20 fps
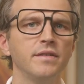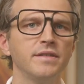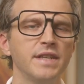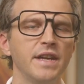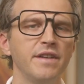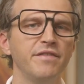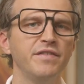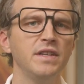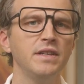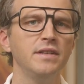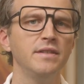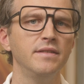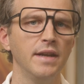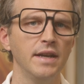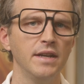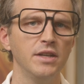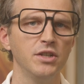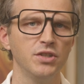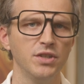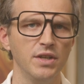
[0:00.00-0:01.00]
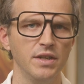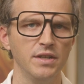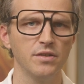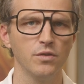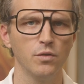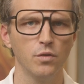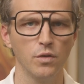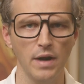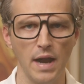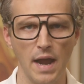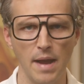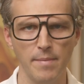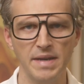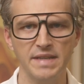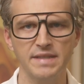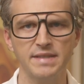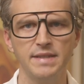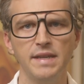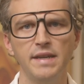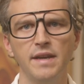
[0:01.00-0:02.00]
Safety Data Sheets, or
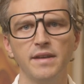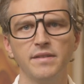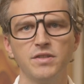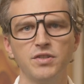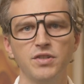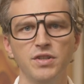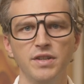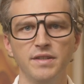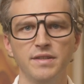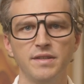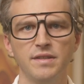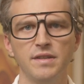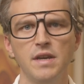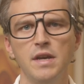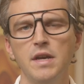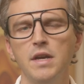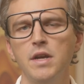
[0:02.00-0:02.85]
MSDS sheets,